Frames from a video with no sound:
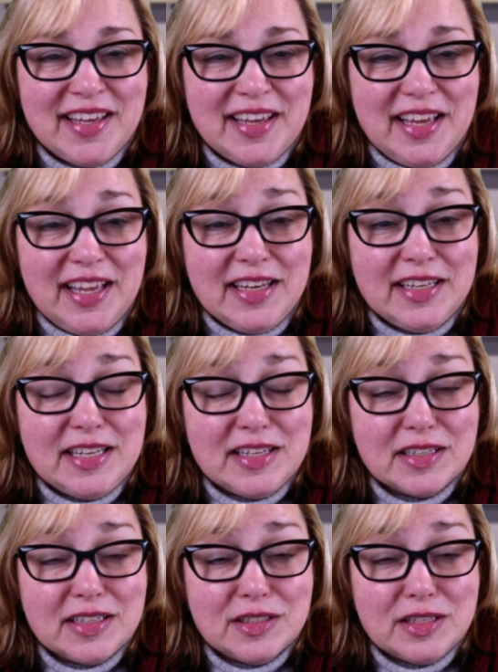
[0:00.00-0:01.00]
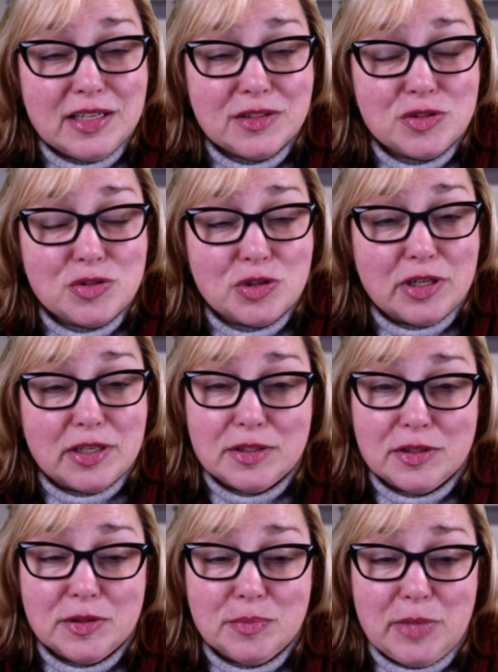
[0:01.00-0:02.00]
And an
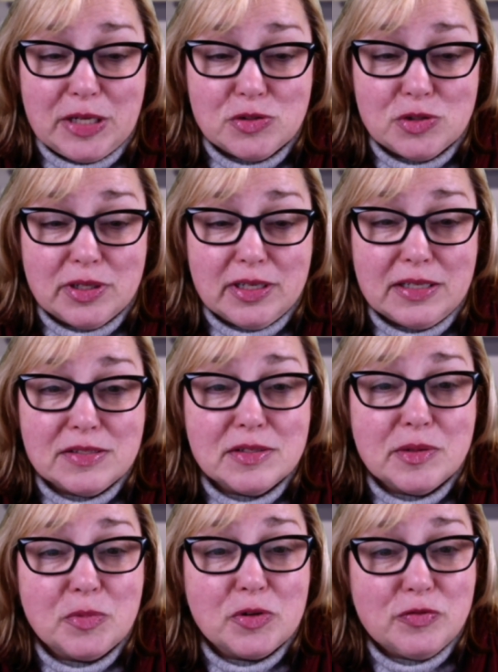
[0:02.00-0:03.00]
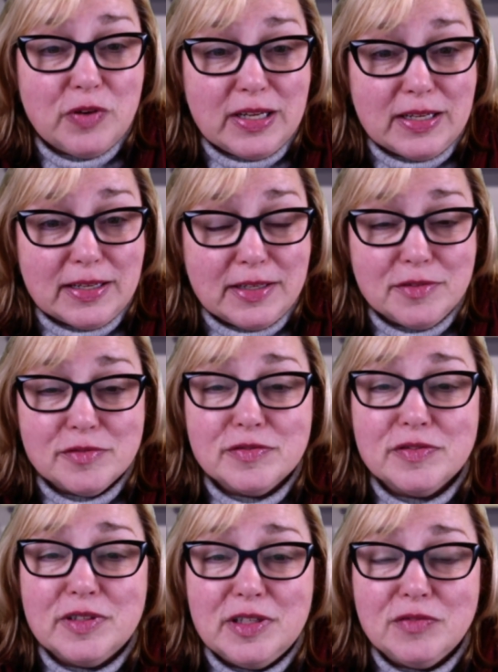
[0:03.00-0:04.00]
extra metric is number
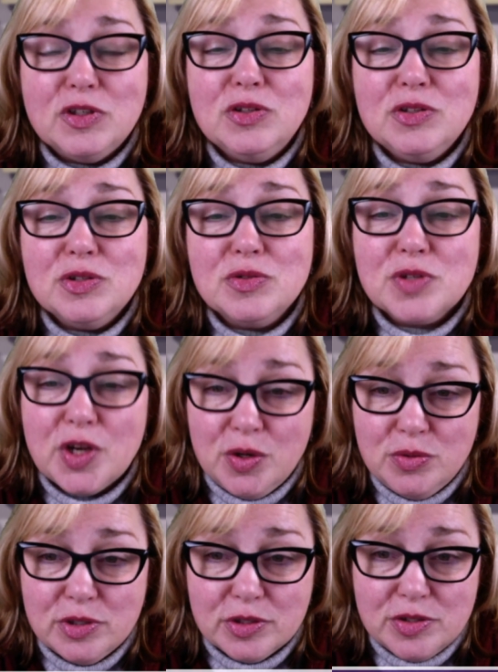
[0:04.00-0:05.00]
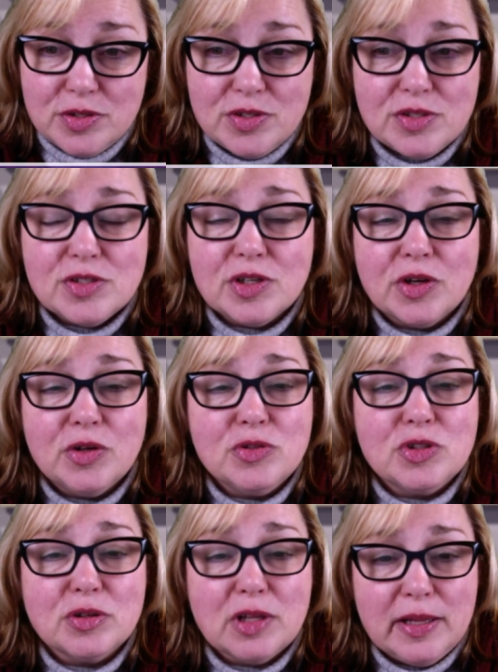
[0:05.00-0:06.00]
5. If you use coders to code
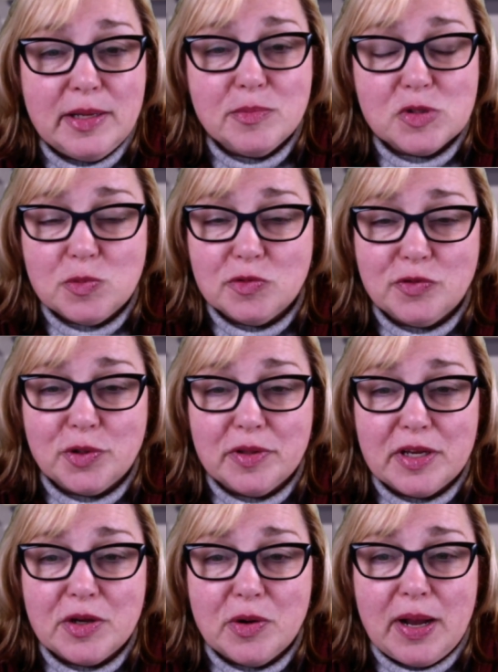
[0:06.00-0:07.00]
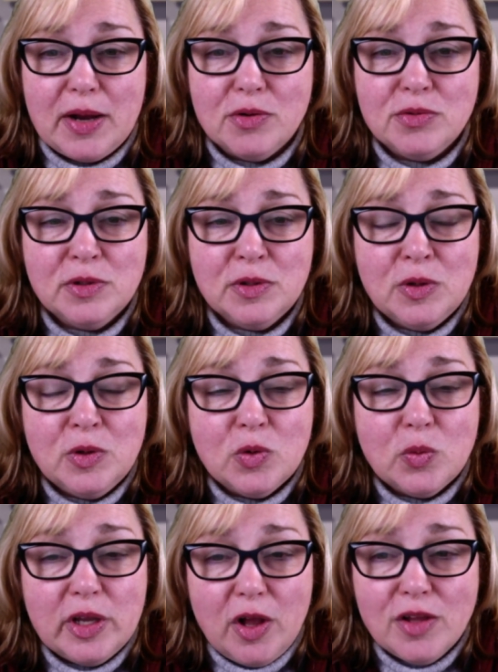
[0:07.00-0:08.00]
your claims before they go out,
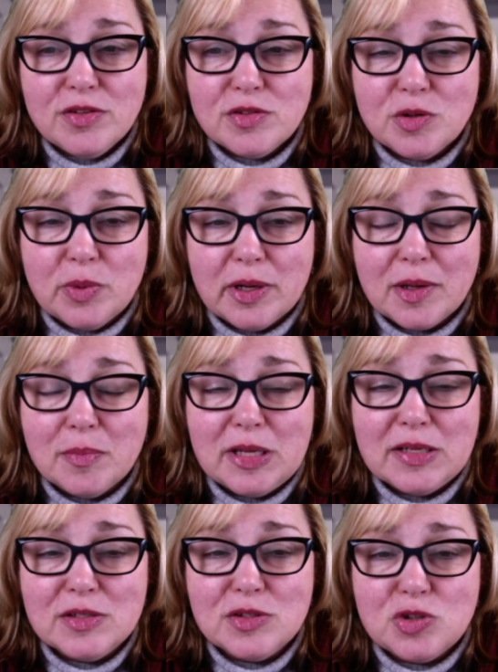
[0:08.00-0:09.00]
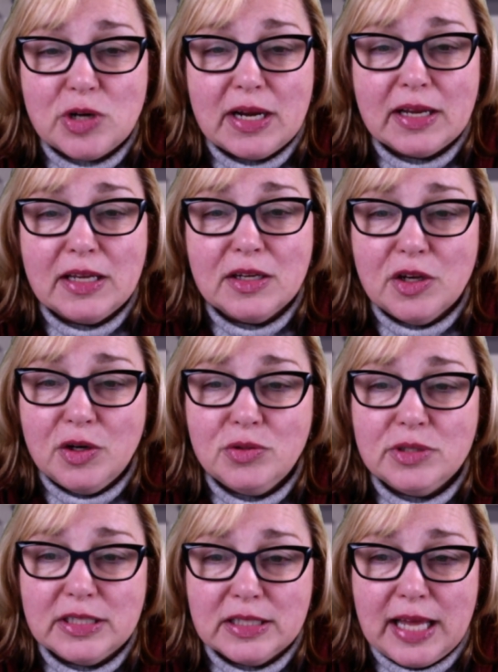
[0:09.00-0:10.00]
we also recommend tracking
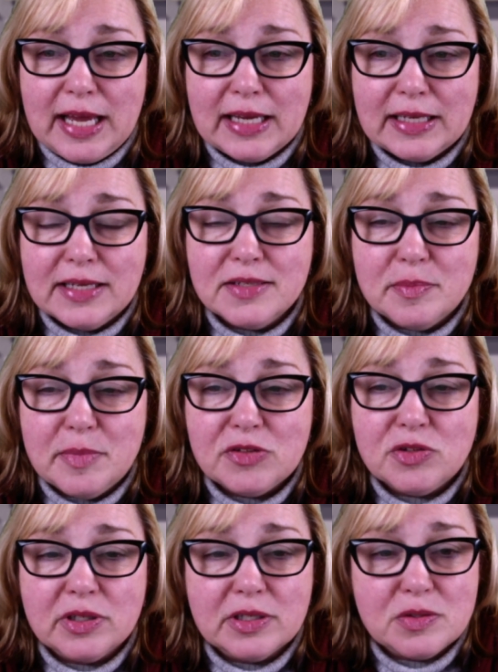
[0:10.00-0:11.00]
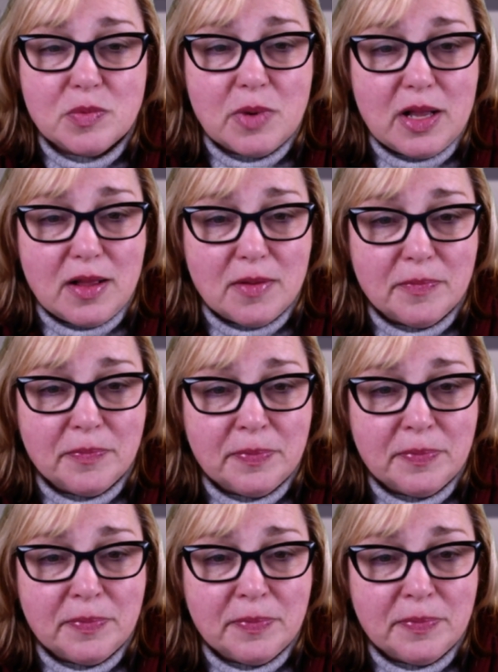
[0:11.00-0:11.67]
coding lag as a metric as well.